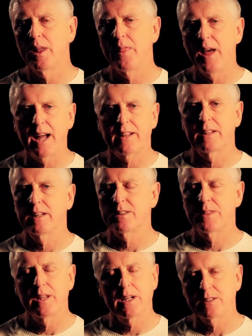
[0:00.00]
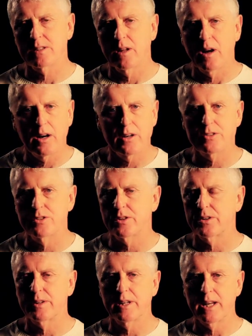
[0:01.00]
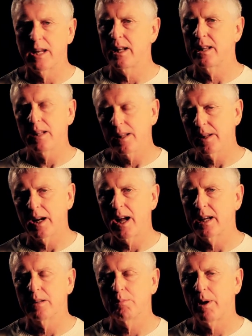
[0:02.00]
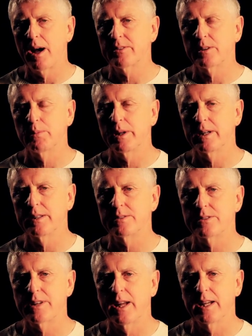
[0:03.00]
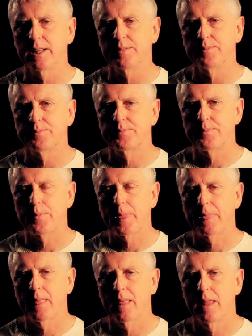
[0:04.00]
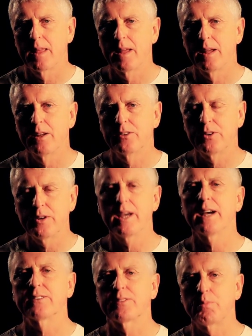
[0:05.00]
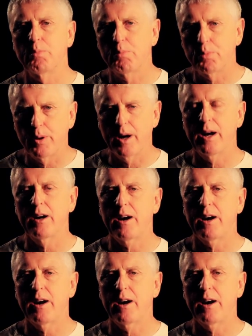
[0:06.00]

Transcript: that is larger than anything that I can possibly understand. So yes, prayer